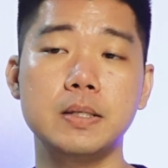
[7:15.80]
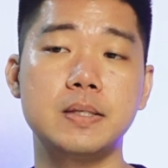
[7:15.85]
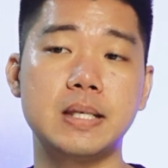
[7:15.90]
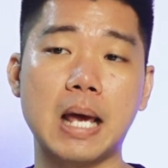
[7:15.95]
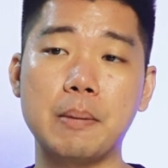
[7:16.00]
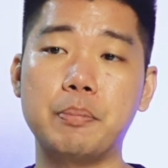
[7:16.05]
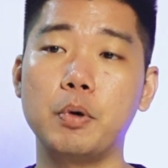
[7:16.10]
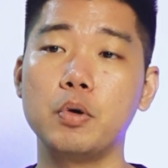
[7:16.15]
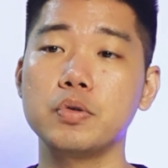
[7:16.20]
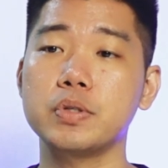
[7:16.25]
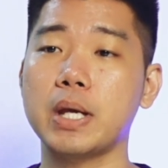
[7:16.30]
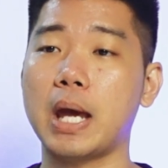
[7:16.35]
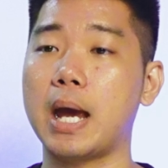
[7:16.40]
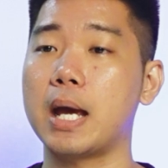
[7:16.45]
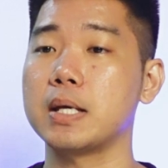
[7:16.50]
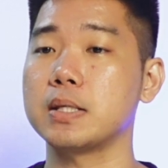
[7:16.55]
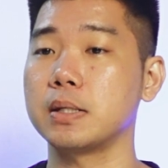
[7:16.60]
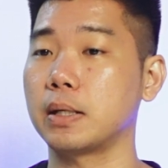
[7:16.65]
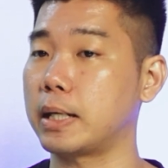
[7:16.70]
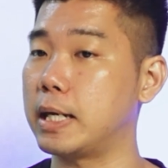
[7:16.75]
Zappos
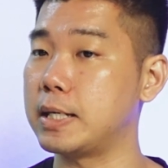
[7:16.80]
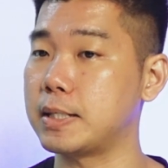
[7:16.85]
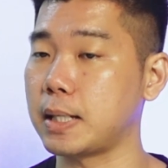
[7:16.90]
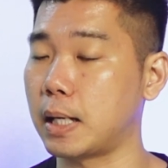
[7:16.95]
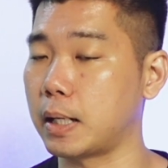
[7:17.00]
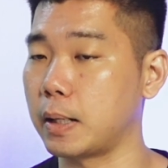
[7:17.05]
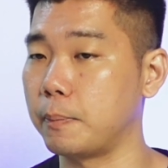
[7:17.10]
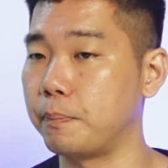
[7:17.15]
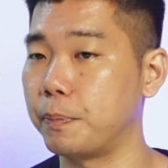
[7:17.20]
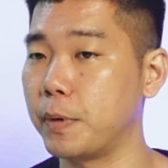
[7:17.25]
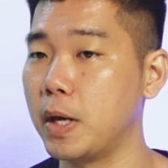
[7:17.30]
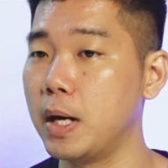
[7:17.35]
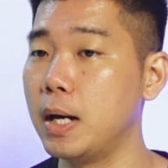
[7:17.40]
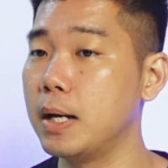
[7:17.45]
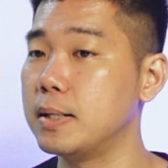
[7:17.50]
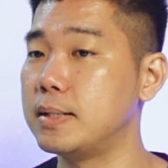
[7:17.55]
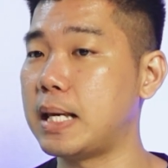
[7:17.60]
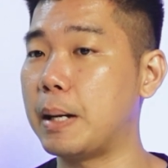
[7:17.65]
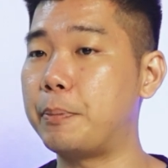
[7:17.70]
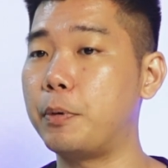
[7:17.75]
as a case study.
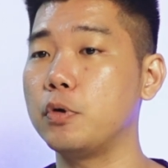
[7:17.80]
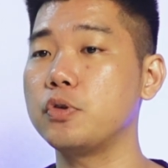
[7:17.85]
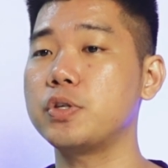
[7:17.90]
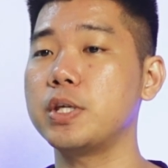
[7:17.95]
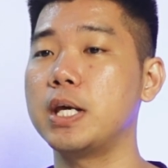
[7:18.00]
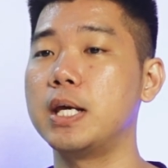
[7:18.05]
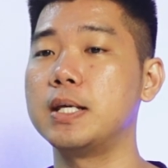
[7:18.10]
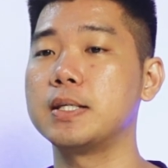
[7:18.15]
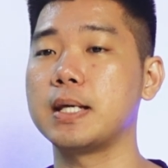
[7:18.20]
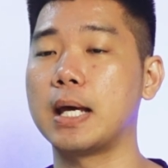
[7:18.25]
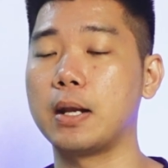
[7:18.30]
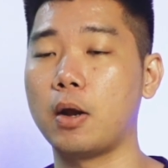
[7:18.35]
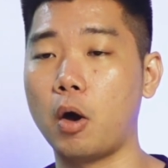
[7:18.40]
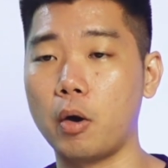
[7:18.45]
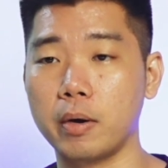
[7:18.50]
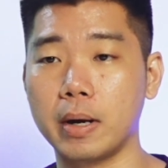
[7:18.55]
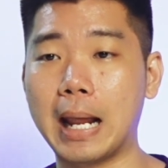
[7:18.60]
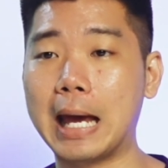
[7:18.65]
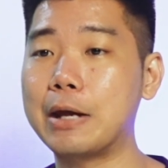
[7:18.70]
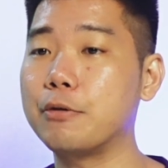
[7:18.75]
Zappos is an
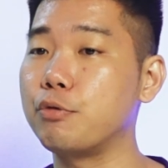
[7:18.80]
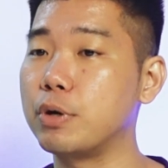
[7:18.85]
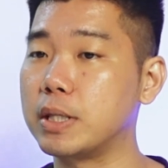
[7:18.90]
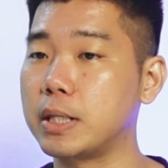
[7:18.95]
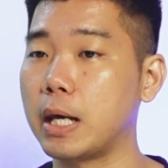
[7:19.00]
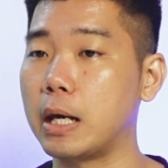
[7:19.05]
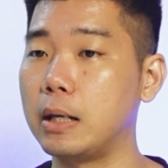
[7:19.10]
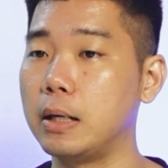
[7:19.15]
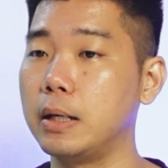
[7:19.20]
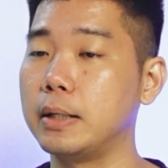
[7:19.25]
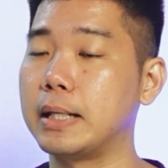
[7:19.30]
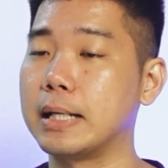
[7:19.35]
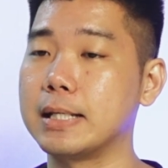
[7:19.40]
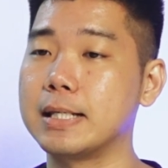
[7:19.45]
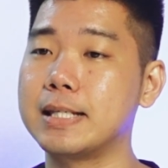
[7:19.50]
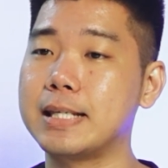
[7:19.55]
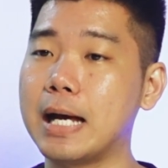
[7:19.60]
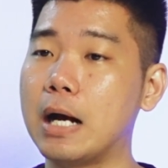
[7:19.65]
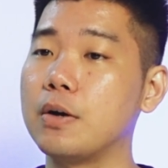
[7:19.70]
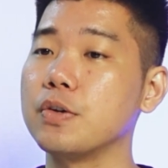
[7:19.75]
online retailer that
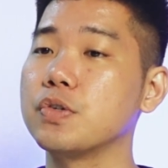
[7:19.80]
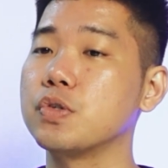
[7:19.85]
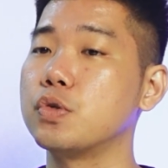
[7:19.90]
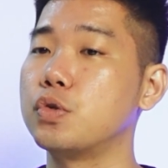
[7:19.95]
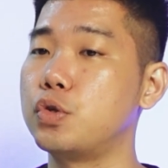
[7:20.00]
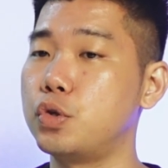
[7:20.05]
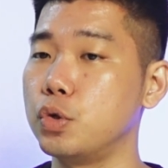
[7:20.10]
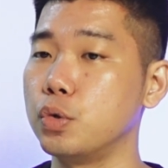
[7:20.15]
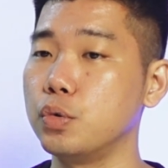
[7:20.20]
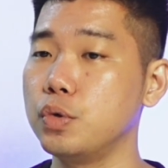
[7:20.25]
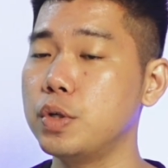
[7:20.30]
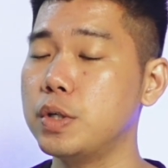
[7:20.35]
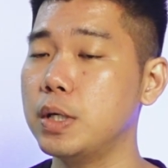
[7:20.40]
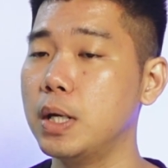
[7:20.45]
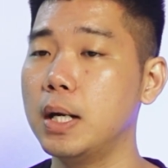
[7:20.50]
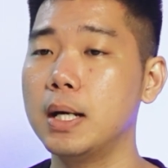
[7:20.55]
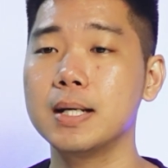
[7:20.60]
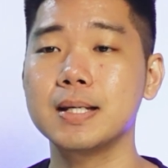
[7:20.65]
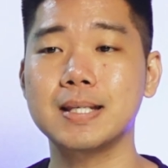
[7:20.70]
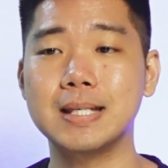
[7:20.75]
sells shoes,
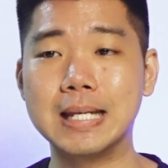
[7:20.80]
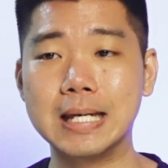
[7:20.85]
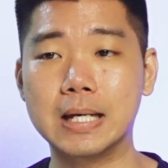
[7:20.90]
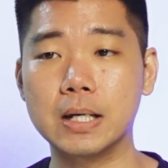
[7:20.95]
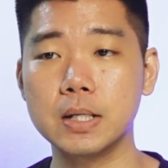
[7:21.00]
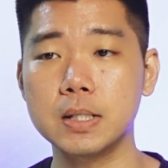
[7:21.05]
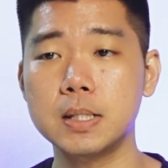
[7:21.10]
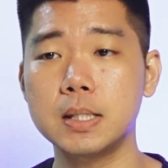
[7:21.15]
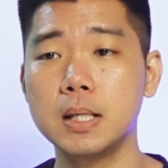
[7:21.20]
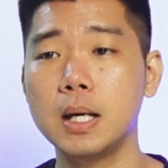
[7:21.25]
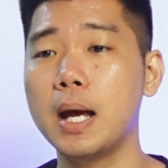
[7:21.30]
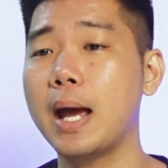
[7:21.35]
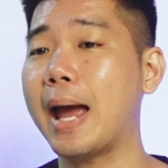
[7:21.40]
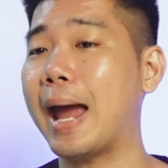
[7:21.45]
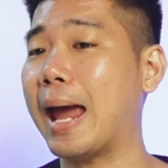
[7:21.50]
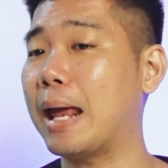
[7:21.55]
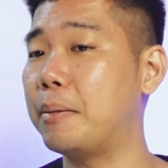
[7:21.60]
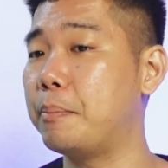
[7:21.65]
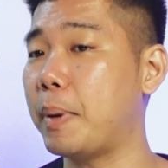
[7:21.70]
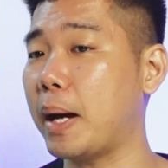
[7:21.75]
sneakers,
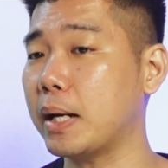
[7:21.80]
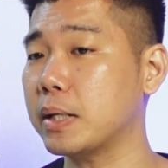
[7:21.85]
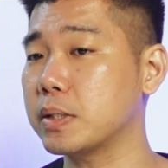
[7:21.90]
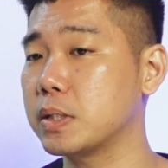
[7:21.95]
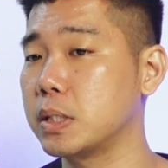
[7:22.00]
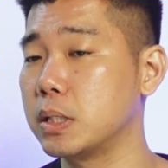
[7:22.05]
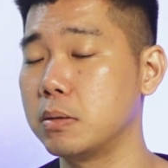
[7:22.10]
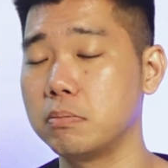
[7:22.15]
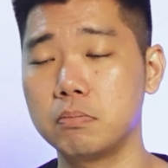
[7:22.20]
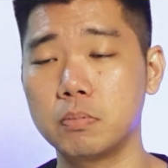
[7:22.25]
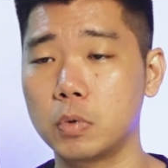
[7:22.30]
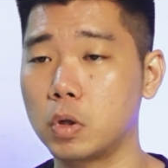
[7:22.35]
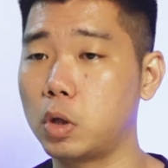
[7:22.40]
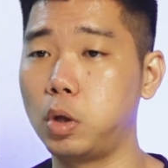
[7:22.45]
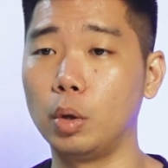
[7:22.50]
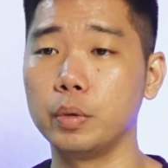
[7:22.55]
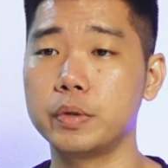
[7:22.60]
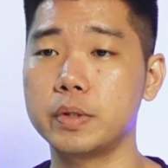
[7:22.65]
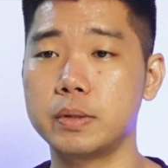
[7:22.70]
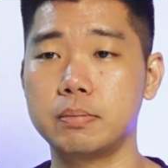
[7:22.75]
handbags,
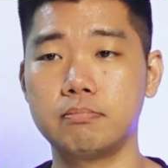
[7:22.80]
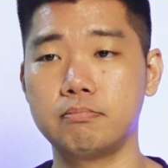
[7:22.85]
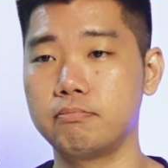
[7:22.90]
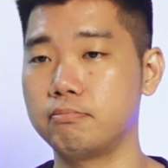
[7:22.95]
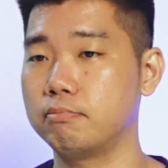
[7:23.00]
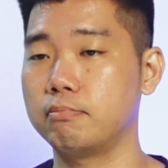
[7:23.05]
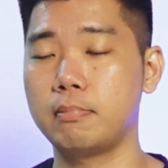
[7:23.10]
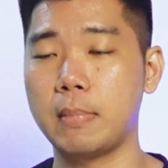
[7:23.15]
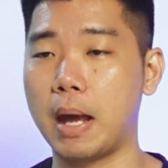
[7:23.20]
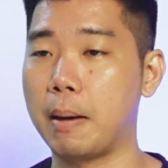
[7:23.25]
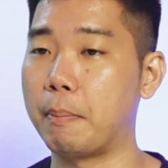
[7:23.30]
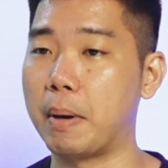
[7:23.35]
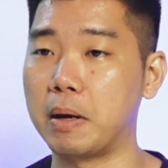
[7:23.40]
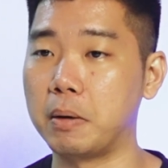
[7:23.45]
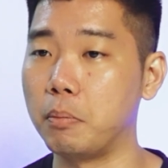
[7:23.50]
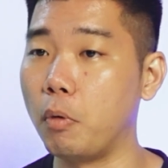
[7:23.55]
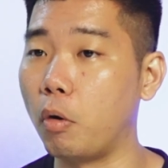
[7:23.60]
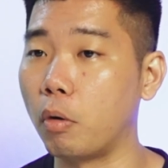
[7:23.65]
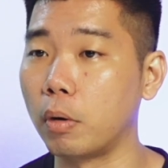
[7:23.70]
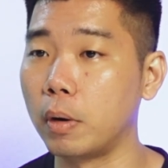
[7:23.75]
clothes, and
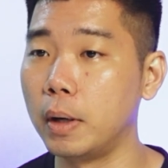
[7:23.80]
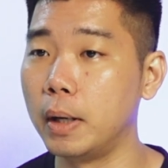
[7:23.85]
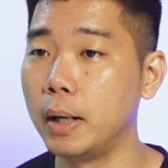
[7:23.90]
many more.